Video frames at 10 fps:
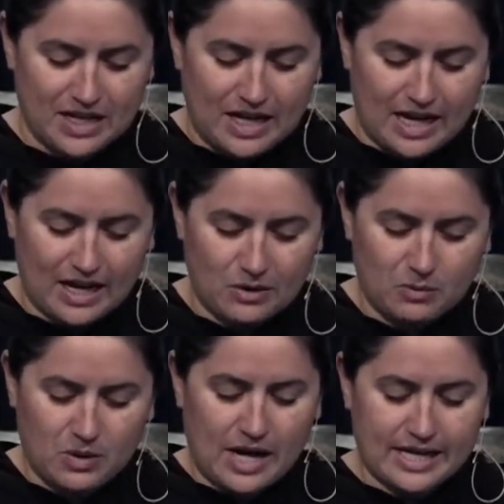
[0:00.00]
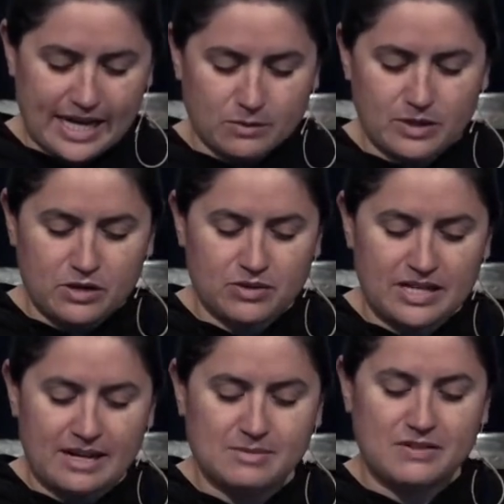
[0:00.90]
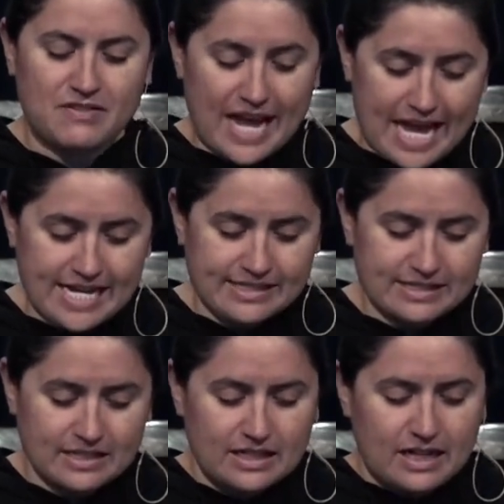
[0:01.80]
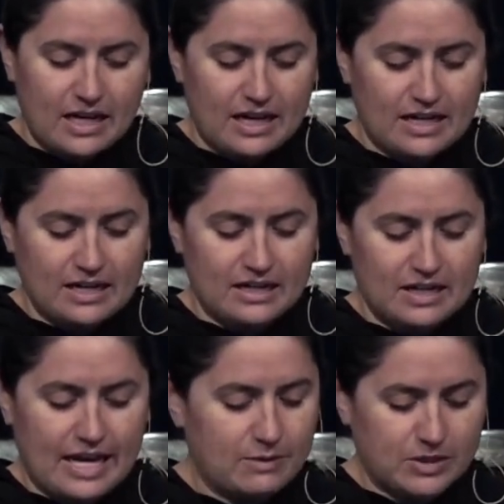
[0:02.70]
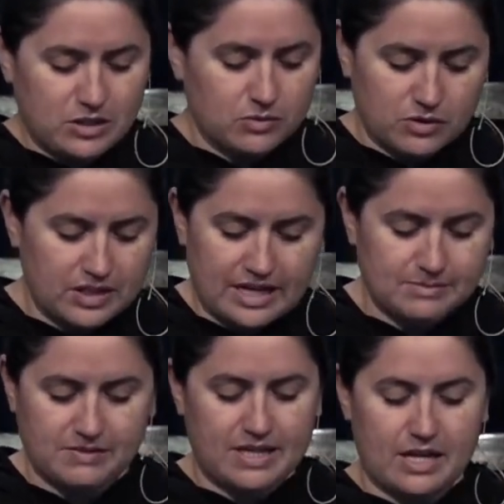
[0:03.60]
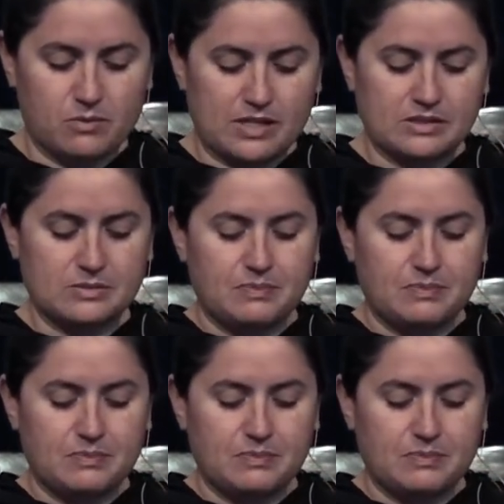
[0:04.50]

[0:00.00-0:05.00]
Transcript: Uh, again, we know the names of eight uh, and we don't know the names of the other ones.